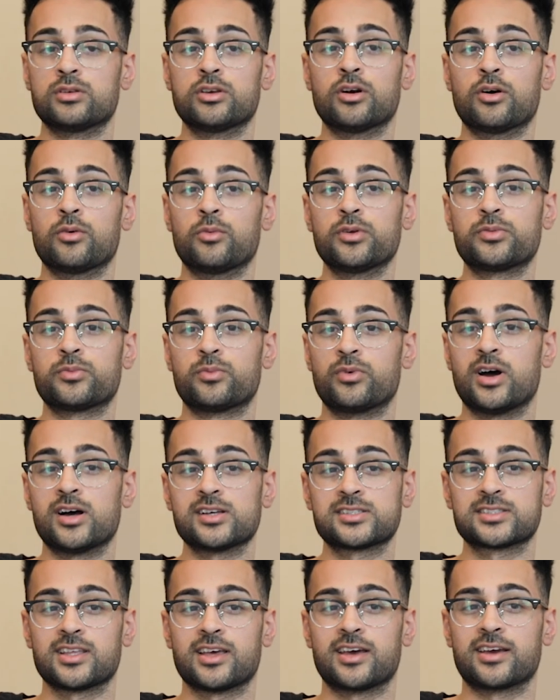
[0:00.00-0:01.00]
Yo, with
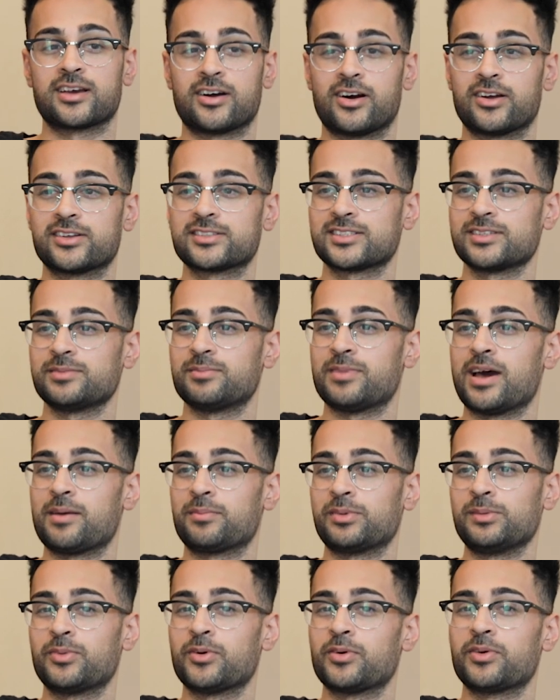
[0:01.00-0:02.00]
Russ, like honestly,
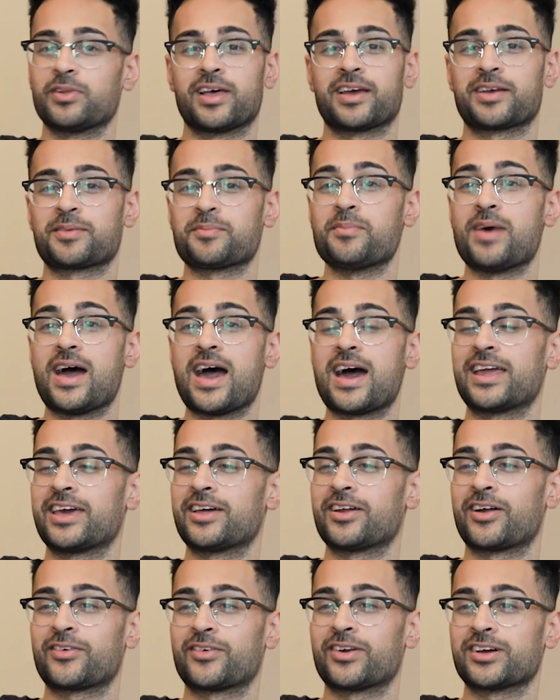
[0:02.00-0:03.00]
man, people are like mad
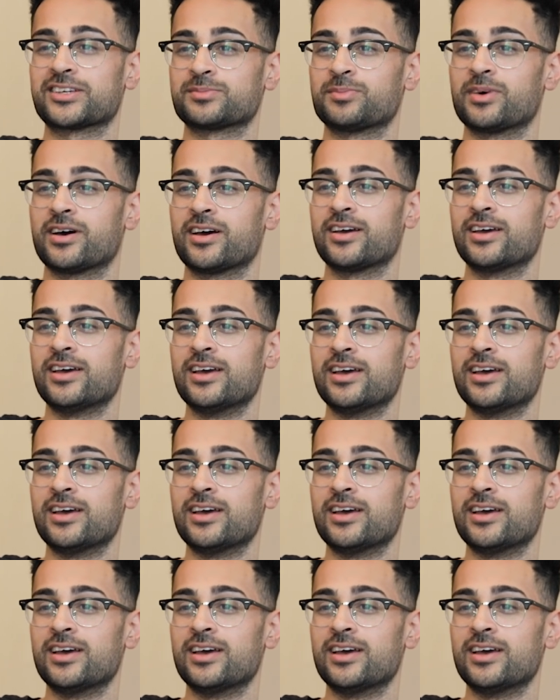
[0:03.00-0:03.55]
hit on Russ, but